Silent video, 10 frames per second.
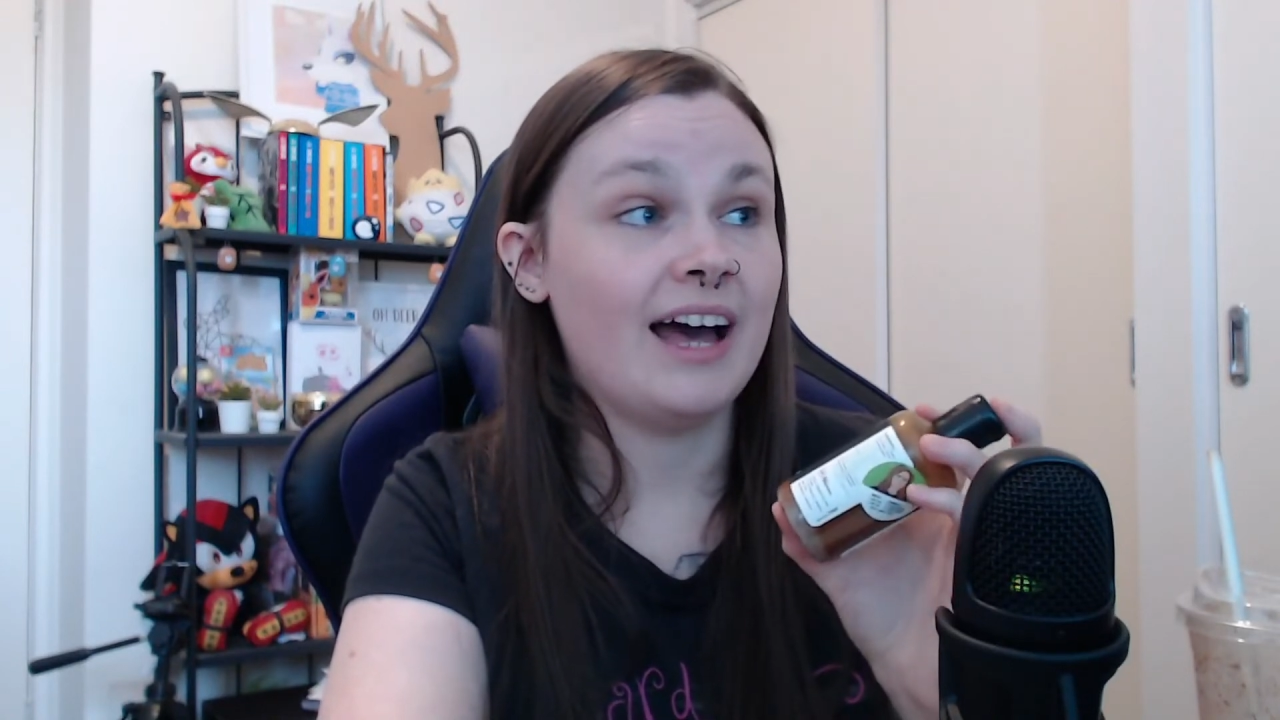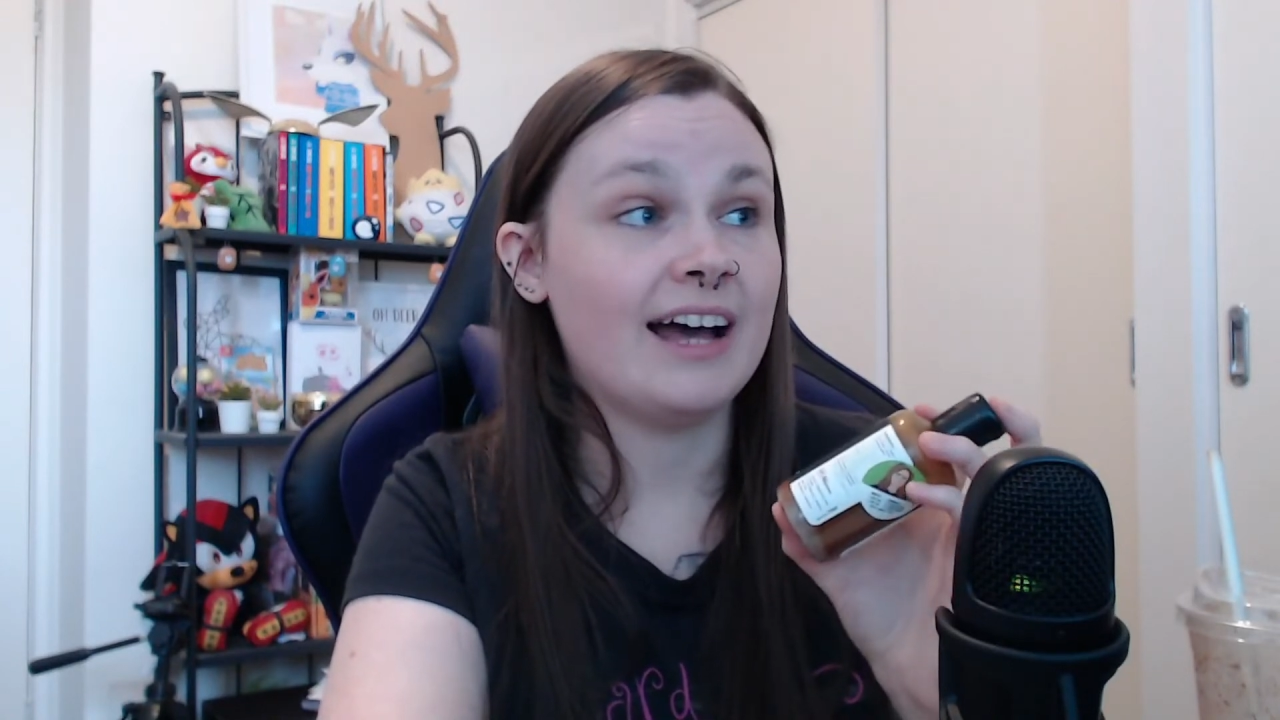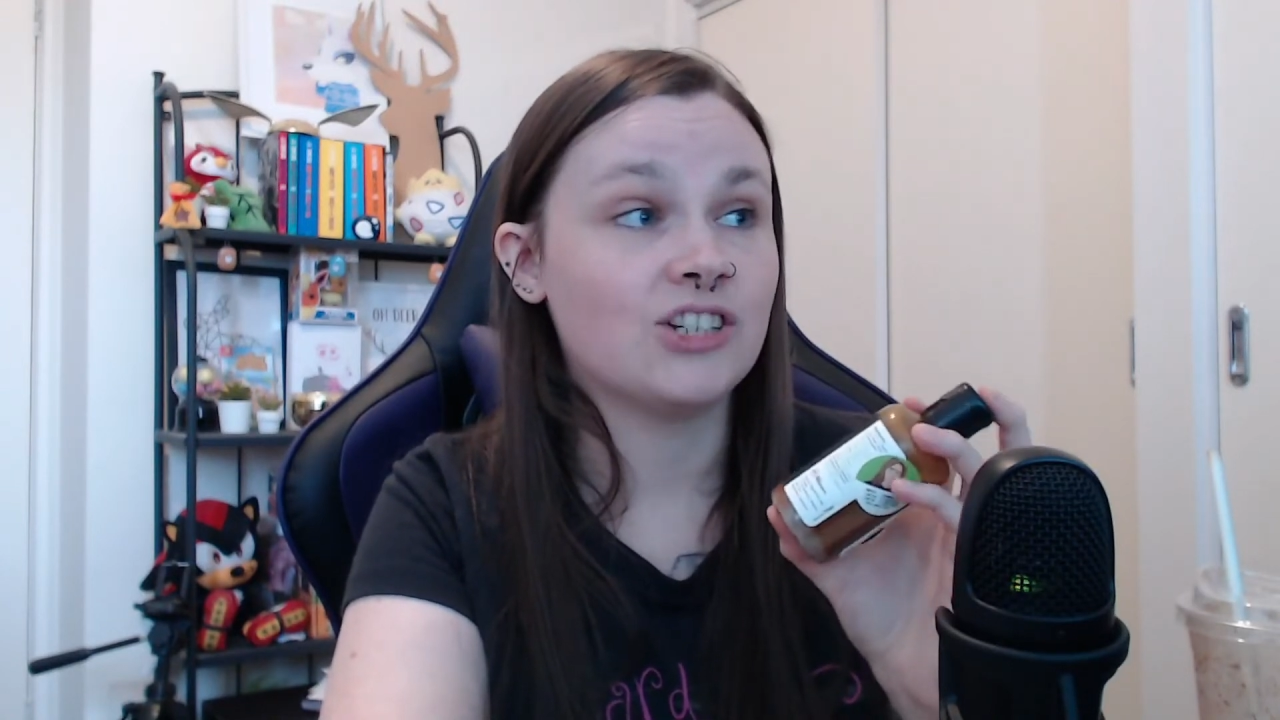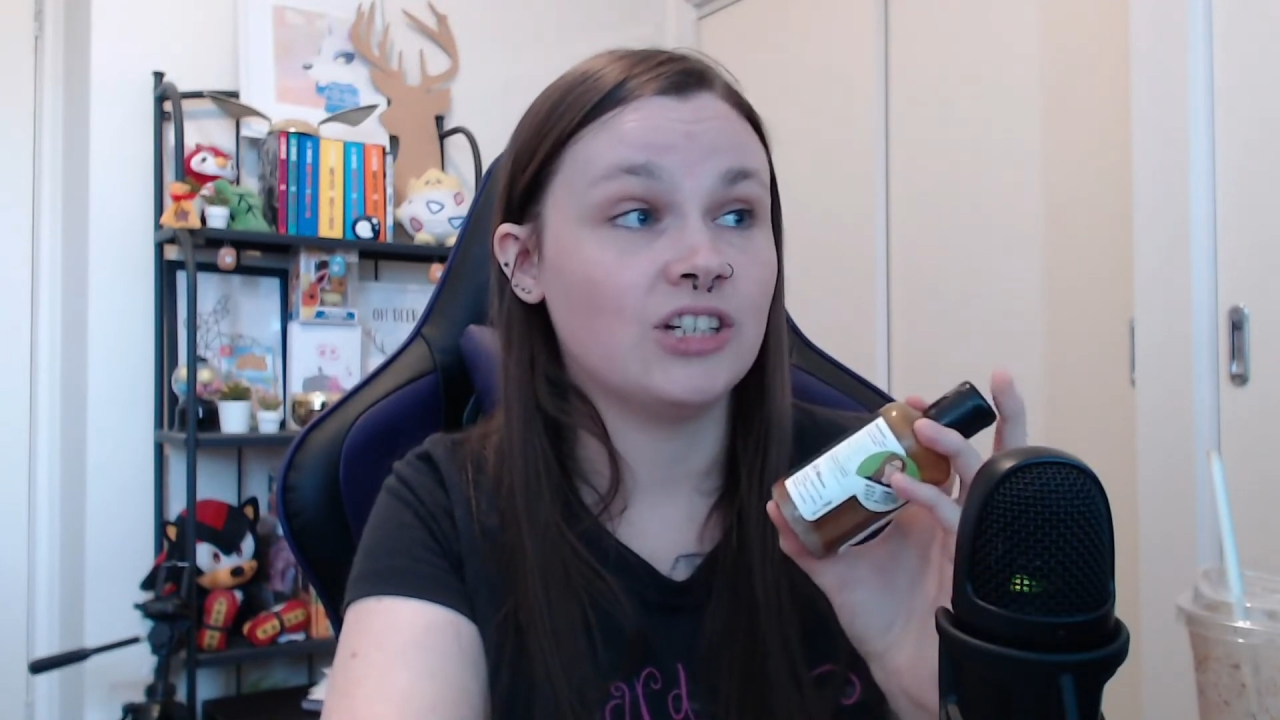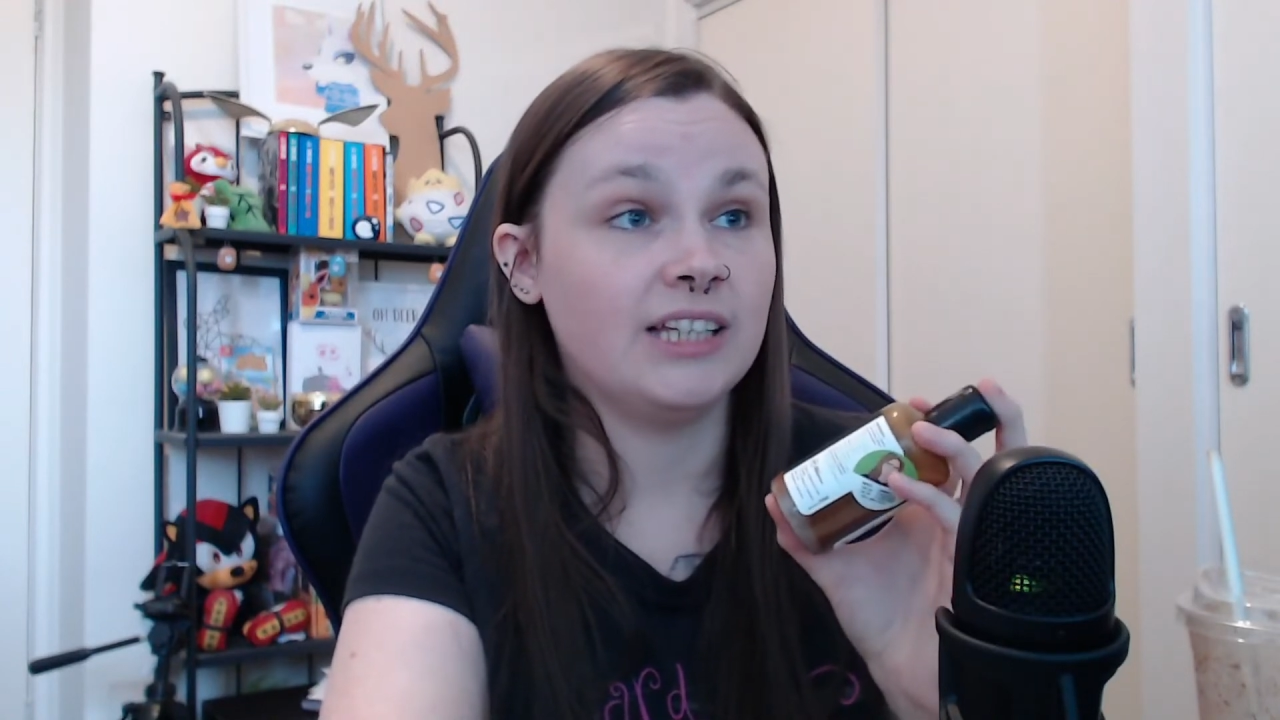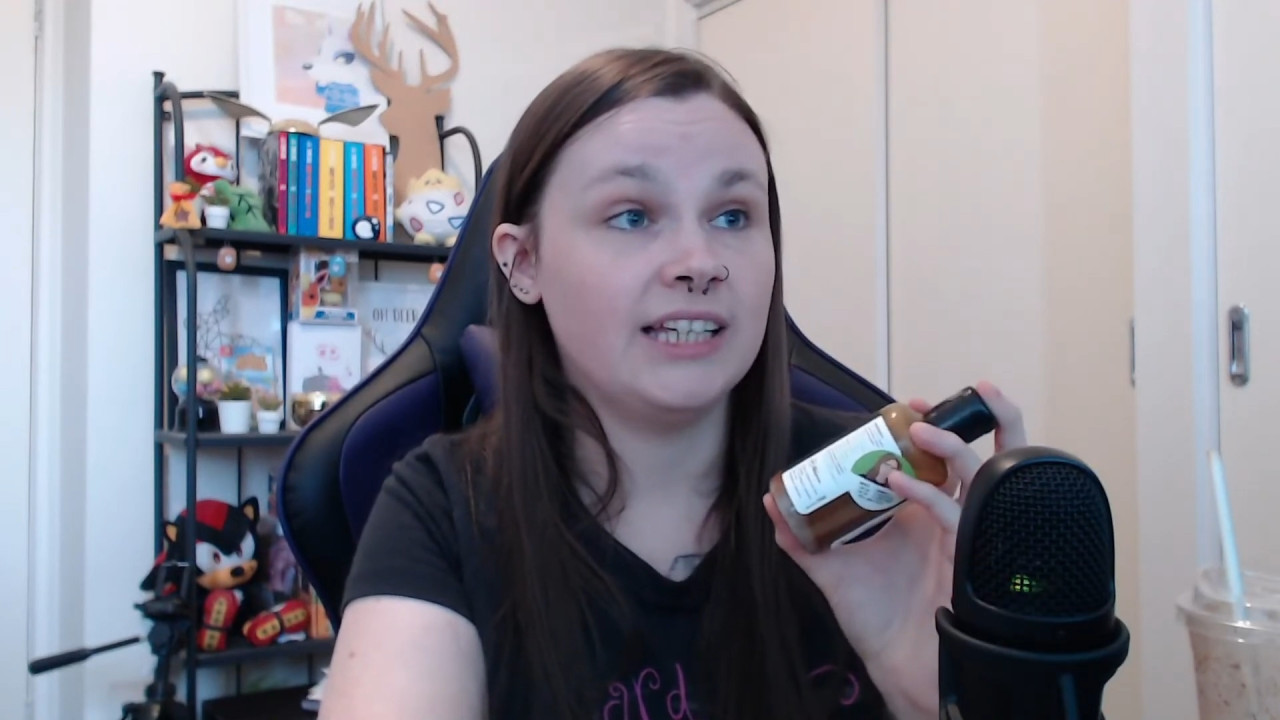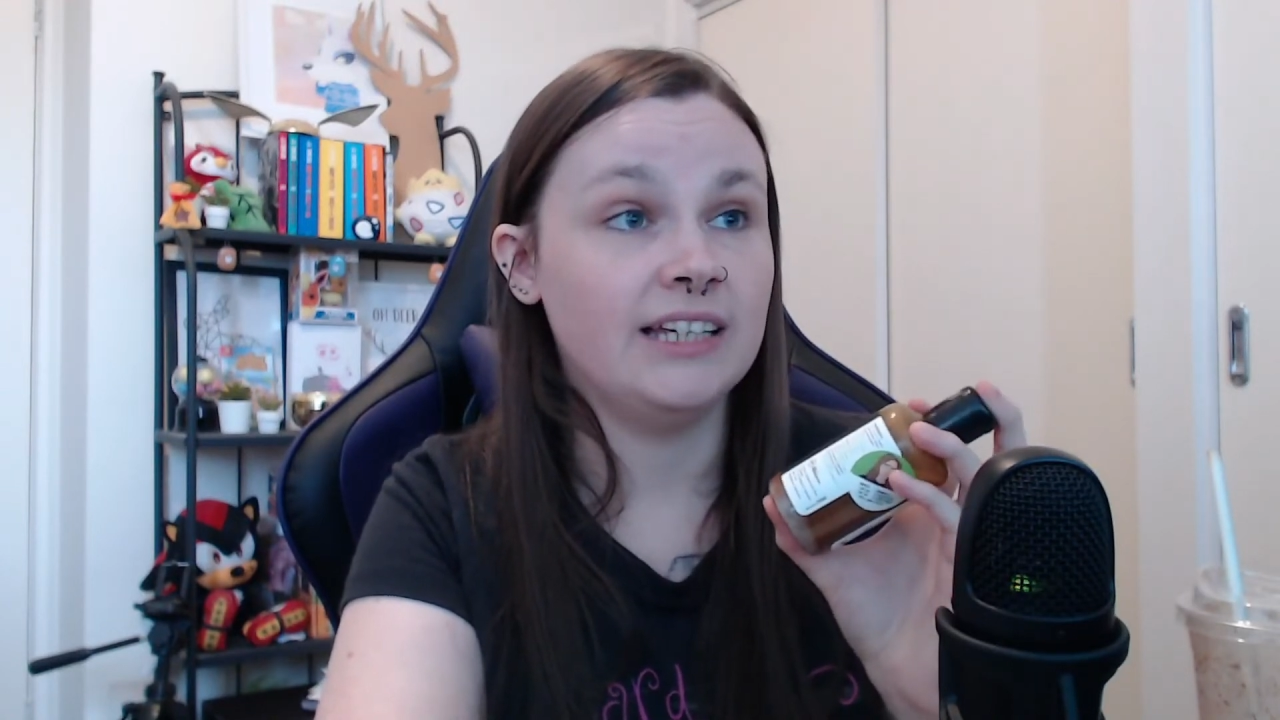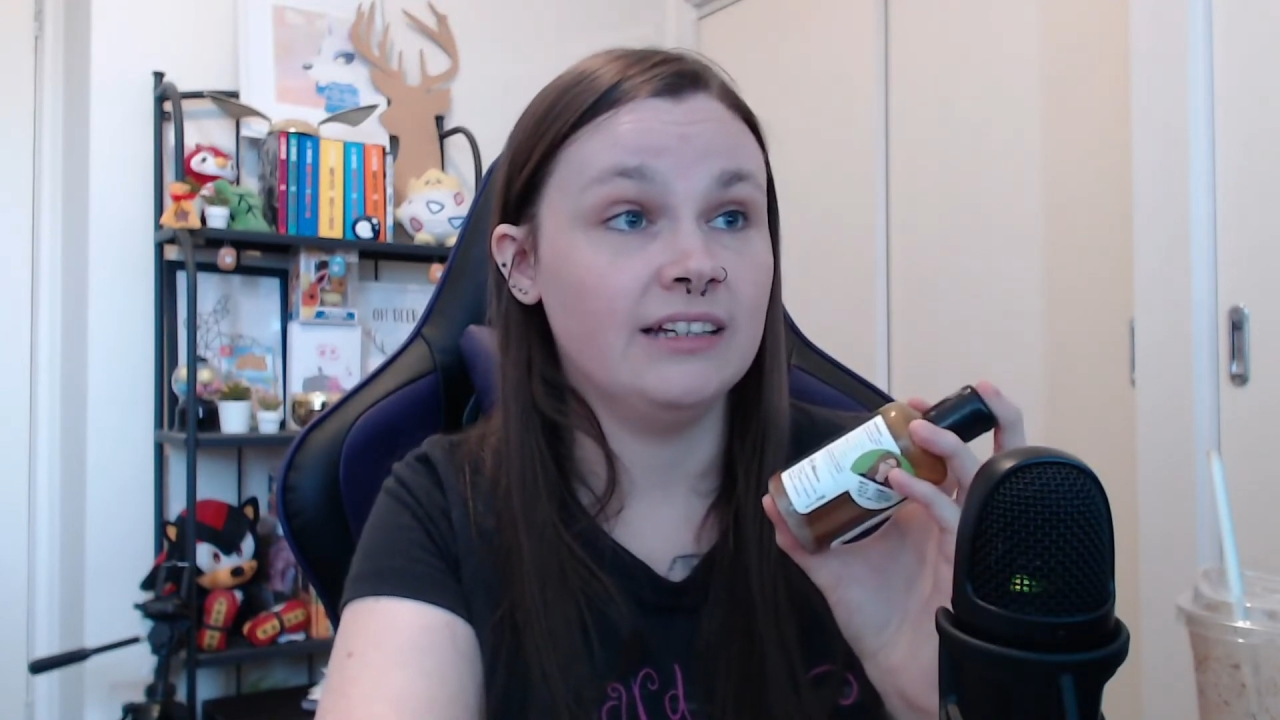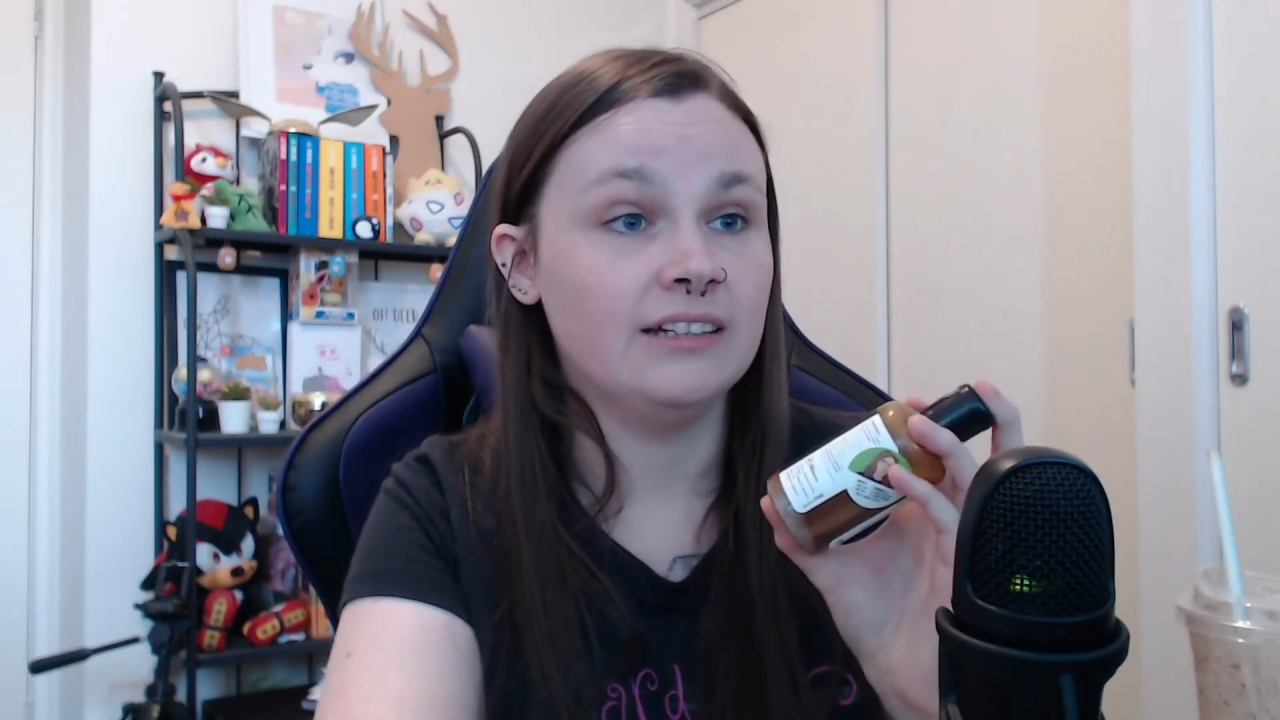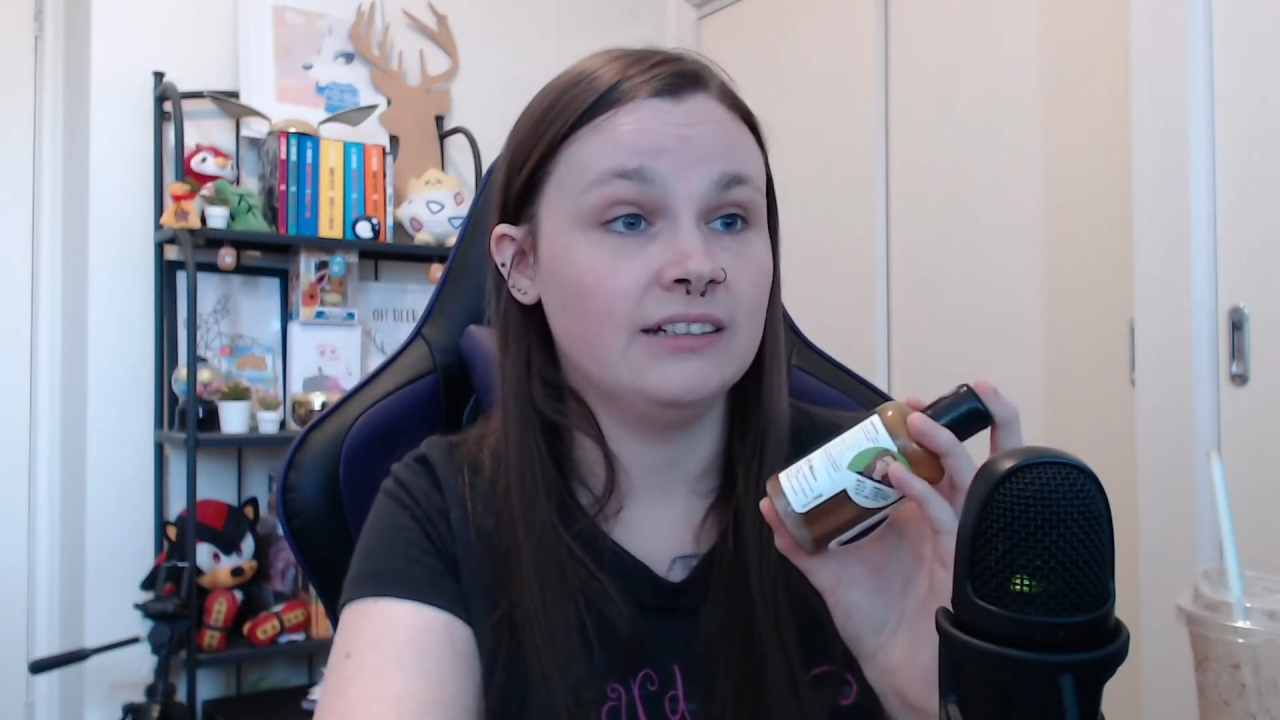actually,